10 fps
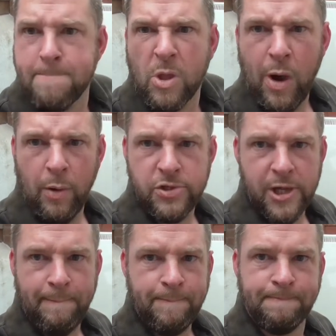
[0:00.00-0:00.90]
Where was
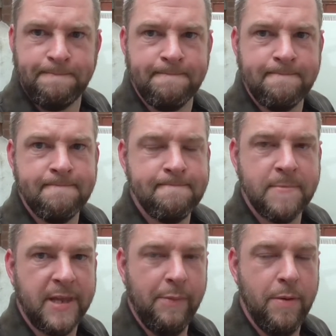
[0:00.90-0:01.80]
I?
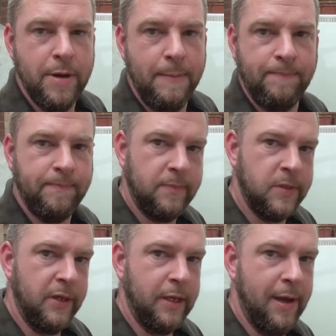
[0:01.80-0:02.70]
Can't remember.
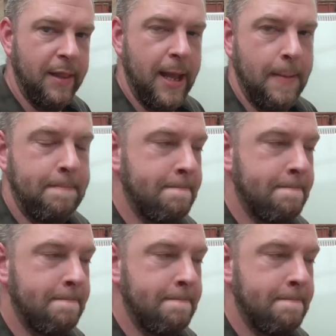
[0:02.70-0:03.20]
Something about that.